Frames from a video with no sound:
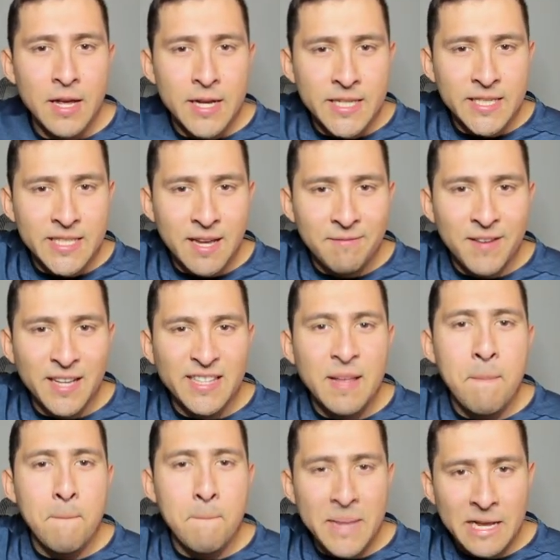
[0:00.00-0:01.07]
It's about the
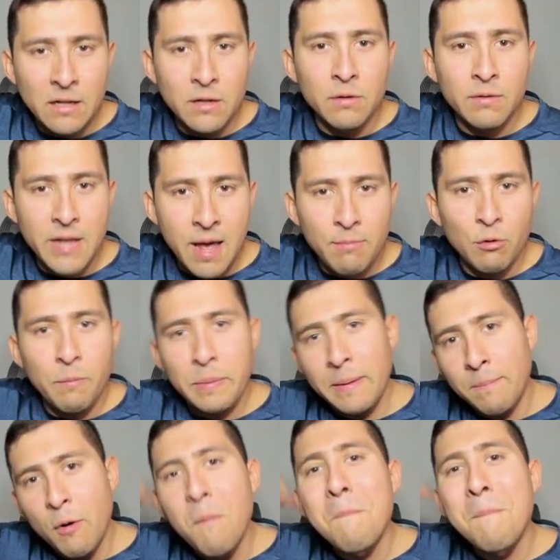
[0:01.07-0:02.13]
million level
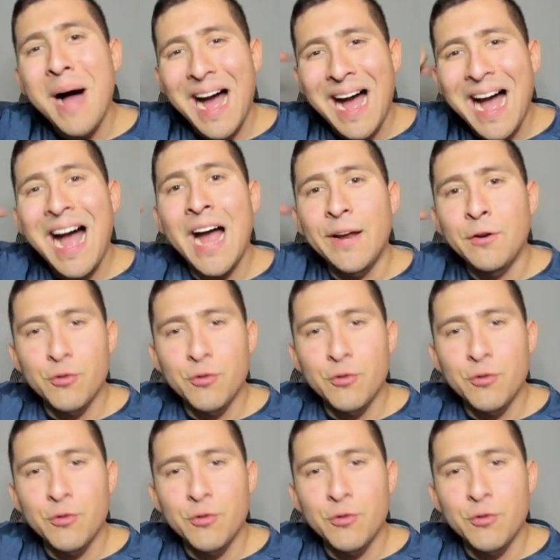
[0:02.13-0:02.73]
people behind